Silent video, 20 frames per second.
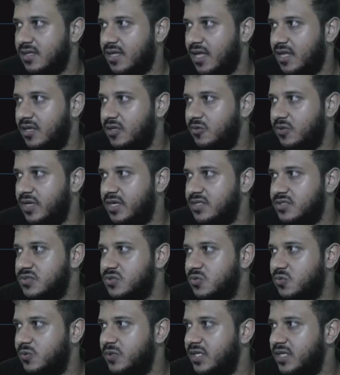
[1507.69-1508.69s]
can you
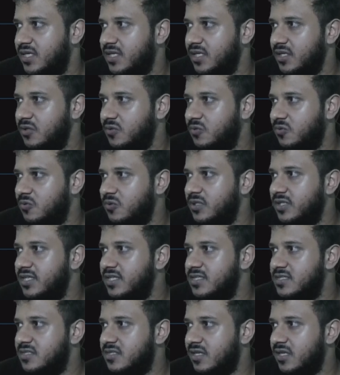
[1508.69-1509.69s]
guys quickly do
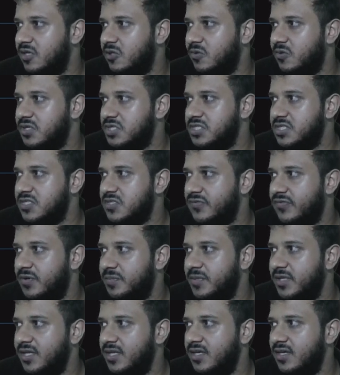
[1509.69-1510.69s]
these 3 questions for
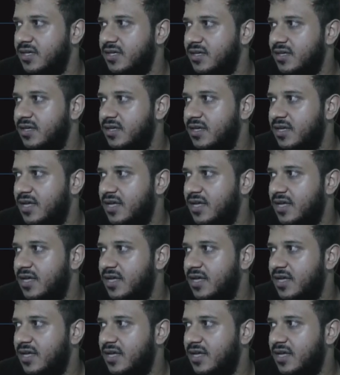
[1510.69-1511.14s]
me?